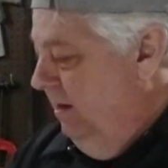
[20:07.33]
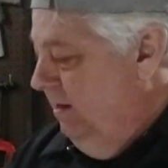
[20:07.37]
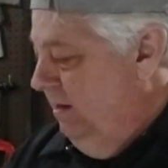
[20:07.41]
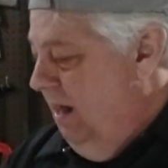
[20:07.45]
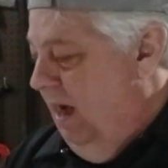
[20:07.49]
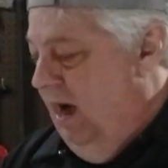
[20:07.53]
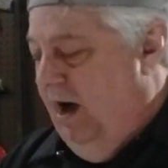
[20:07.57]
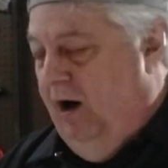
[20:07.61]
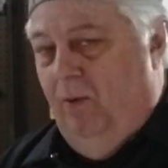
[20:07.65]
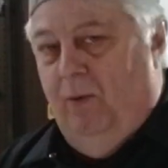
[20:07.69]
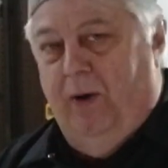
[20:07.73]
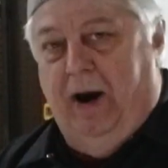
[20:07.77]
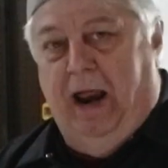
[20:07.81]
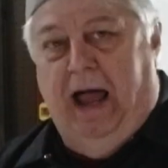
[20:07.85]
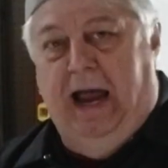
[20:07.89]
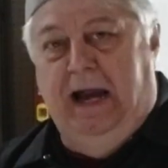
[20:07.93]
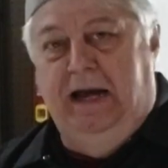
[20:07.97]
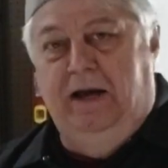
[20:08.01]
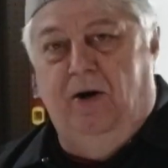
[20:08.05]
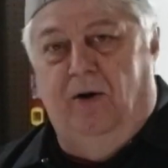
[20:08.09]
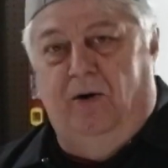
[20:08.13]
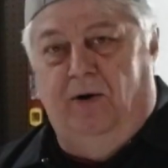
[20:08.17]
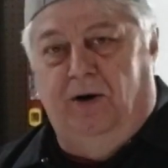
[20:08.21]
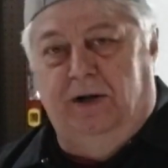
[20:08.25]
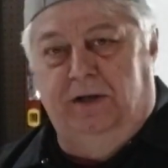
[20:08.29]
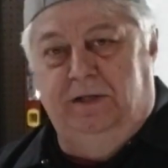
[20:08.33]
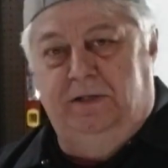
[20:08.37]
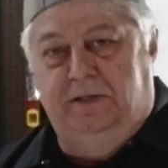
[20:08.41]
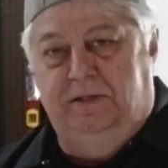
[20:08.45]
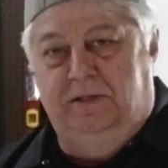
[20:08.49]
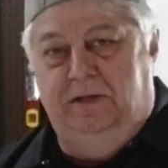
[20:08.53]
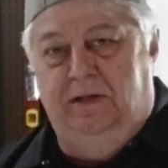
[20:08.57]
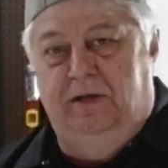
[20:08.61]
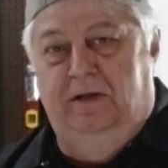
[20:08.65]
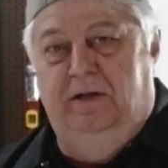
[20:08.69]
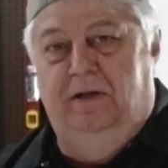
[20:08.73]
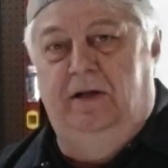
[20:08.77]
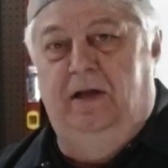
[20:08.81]
Now what I
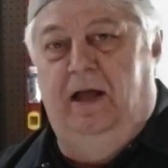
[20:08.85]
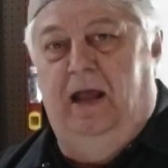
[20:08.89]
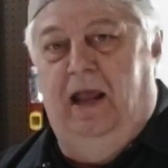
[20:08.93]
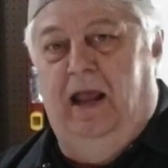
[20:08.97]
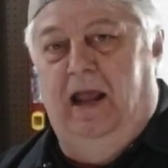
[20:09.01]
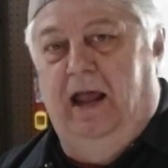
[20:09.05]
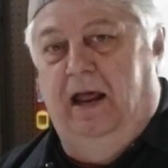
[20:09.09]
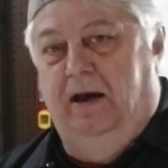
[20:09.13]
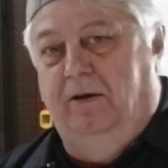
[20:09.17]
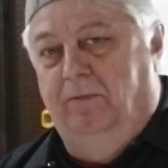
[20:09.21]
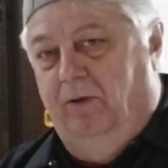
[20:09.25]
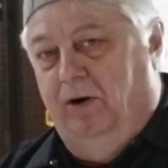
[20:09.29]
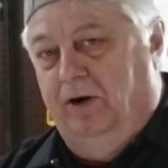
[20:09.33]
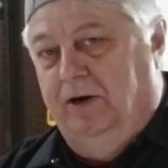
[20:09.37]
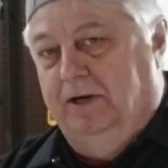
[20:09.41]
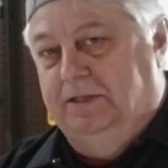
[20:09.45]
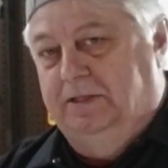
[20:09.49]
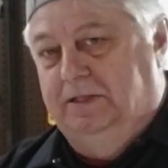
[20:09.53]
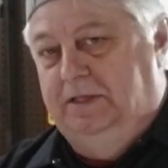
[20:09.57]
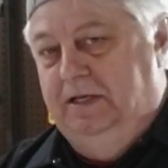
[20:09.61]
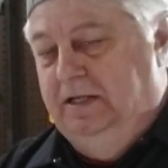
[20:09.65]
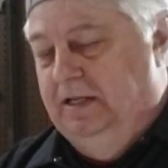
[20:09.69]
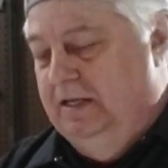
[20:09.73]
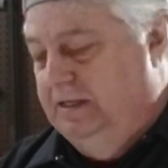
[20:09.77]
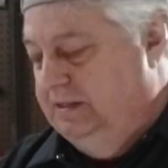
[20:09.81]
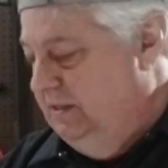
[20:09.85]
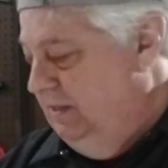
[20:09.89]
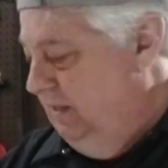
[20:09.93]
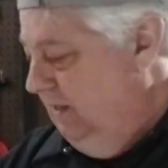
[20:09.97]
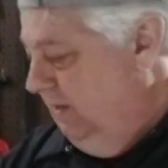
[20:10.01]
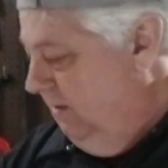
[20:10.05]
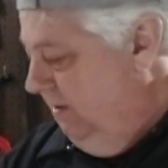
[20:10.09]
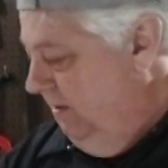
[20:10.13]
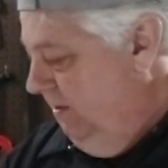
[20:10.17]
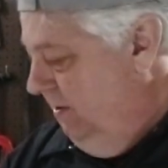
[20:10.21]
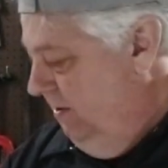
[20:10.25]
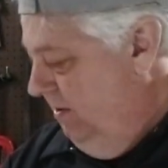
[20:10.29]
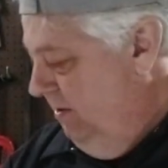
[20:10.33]
noticed, and we're gonna see this
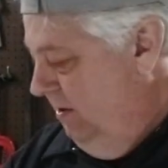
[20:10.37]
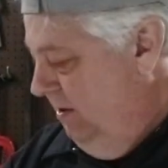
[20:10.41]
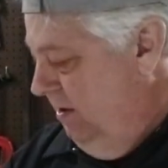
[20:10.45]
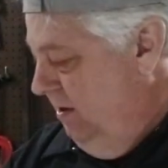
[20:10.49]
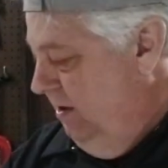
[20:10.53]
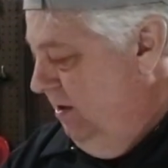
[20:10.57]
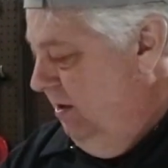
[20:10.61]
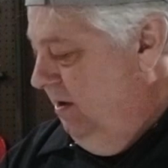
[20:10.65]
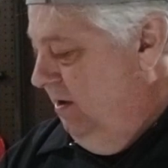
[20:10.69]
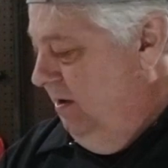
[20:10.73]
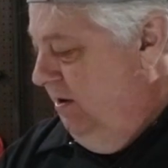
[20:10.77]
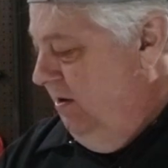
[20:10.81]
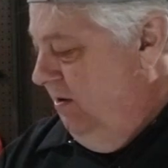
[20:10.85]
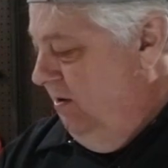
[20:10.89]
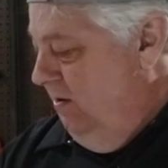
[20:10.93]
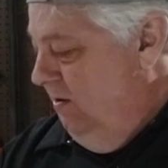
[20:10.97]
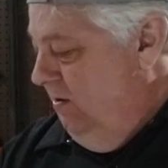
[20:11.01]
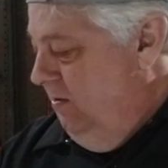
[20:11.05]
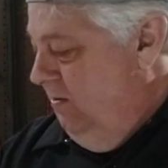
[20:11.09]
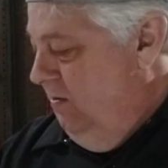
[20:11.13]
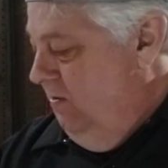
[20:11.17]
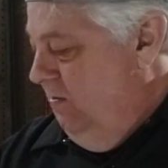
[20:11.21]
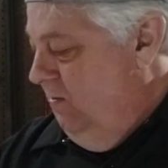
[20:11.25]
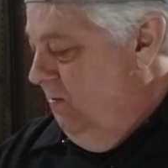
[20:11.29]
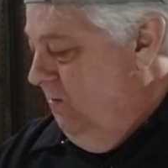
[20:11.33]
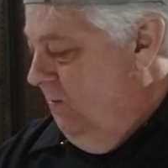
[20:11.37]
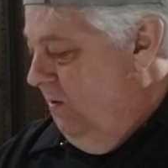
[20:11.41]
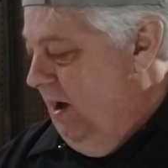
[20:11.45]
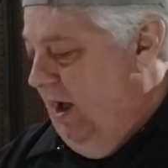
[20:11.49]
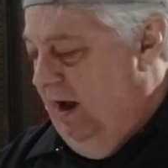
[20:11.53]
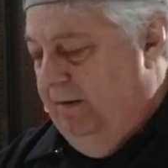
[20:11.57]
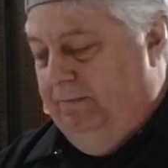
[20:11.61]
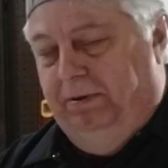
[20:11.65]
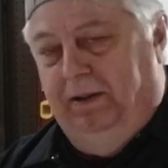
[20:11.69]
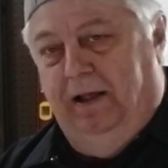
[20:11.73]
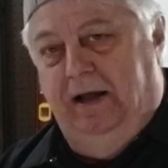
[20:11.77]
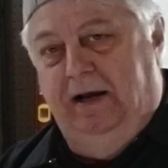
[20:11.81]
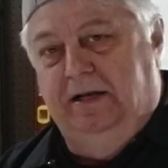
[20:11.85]
here, when
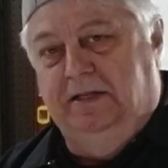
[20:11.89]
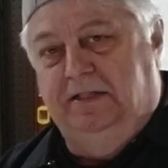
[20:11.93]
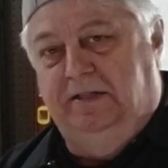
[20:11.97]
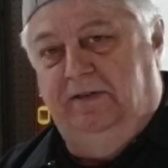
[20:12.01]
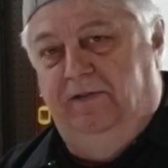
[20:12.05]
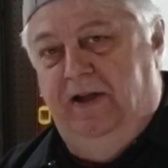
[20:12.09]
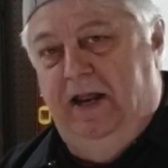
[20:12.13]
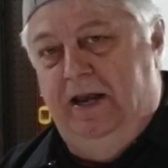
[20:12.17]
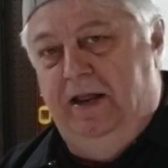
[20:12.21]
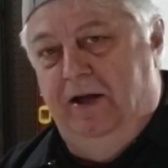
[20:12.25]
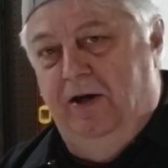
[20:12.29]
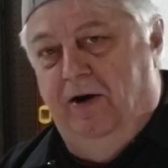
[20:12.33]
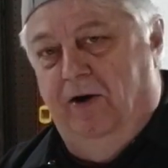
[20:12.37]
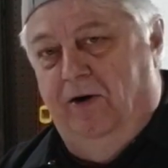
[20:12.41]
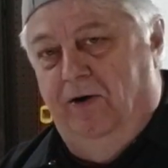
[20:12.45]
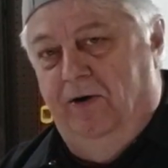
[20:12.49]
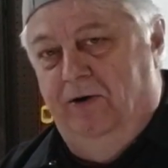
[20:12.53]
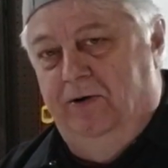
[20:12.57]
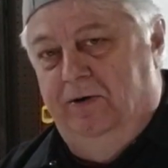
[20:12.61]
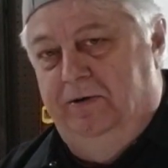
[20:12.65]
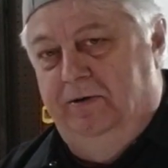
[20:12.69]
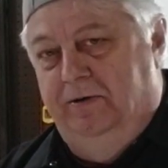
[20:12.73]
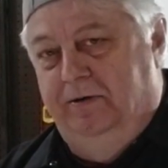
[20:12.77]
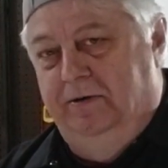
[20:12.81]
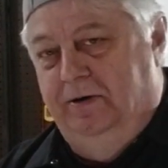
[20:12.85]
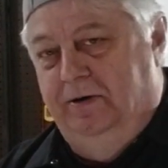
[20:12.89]
I play this video,